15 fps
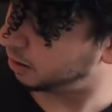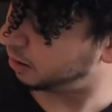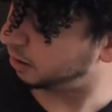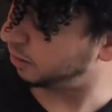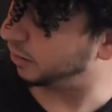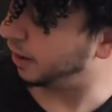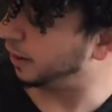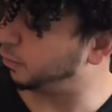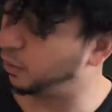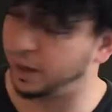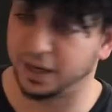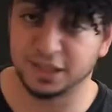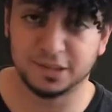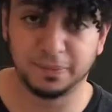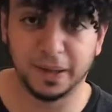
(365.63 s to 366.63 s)
than what
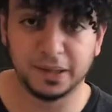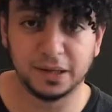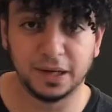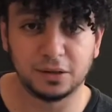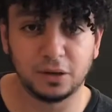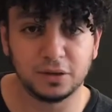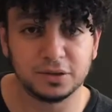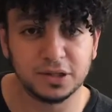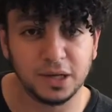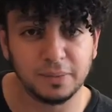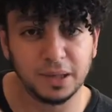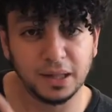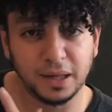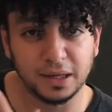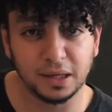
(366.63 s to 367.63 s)
I expected. I thought it was going to
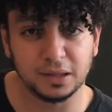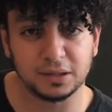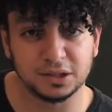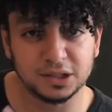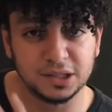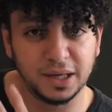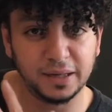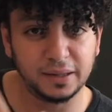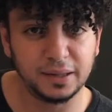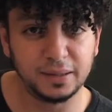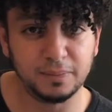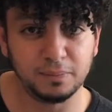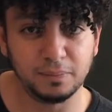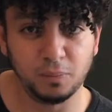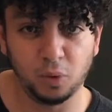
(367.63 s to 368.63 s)
be like a slightly
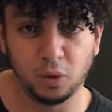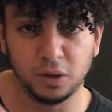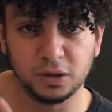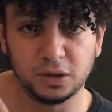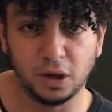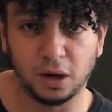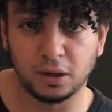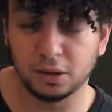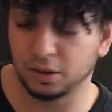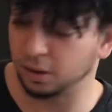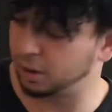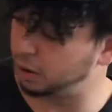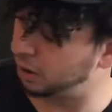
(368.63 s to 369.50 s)
more darker.